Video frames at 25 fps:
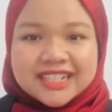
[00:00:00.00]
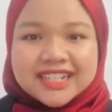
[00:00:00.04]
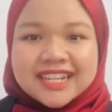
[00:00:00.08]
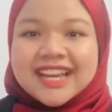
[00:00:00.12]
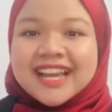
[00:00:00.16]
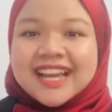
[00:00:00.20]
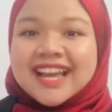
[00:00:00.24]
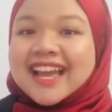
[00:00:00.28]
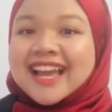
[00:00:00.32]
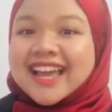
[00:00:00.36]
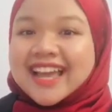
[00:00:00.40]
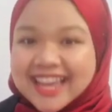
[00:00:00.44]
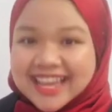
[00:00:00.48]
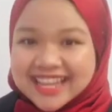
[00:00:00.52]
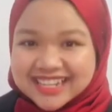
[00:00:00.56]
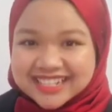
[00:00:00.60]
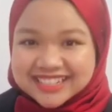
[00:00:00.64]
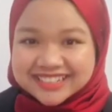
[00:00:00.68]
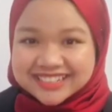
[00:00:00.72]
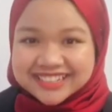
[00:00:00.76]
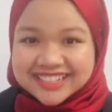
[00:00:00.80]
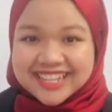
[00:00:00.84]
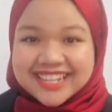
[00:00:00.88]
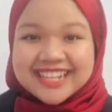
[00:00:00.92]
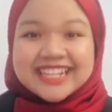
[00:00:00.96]
Hence,
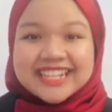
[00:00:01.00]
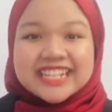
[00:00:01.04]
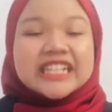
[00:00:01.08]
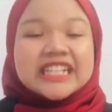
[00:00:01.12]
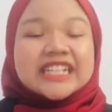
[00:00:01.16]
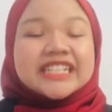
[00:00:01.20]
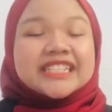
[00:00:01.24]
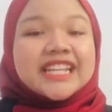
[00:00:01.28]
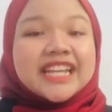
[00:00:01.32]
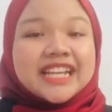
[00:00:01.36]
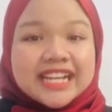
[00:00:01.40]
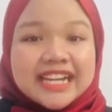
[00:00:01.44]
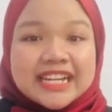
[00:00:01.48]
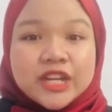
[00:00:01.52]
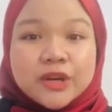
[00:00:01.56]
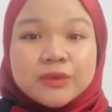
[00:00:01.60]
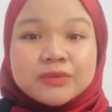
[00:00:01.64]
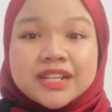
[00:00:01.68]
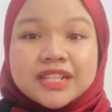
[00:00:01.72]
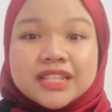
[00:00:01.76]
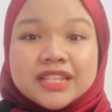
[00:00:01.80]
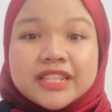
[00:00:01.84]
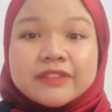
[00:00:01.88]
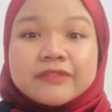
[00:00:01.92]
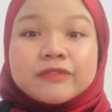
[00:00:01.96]
the second
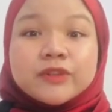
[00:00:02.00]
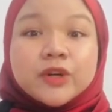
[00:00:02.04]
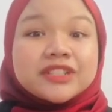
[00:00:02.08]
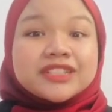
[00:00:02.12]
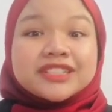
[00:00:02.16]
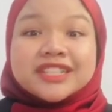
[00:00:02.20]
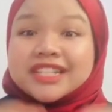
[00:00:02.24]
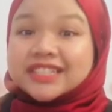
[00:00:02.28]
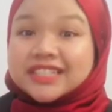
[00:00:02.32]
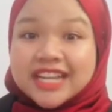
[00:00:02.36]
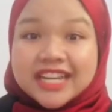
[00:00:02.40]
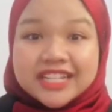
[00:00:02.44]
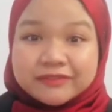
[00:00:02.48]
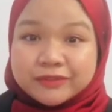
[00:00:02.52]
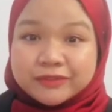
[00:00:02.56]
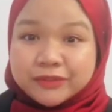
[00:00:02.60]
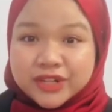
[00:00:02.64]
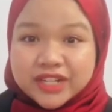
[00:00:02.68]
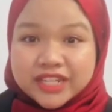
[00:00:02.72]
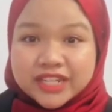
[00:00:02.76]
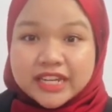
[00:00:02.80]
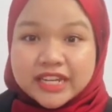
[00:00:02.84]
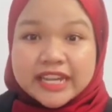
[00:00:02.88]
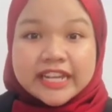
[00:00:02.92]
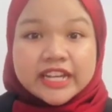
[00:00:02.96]
objective was successfully
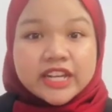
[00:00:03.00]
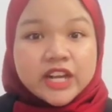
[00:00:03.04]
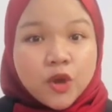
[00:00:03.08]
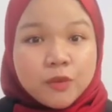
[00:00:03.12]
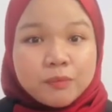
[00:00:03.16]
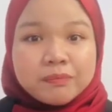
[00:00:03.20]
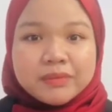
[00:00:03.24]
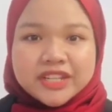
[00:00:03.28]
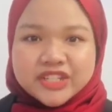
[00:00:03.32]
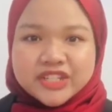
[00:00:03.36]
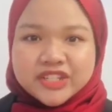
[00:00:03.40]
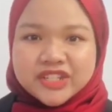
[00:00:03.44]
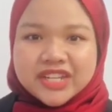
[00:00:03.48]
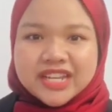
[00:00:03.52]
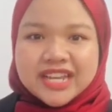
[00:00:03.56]
accomplished.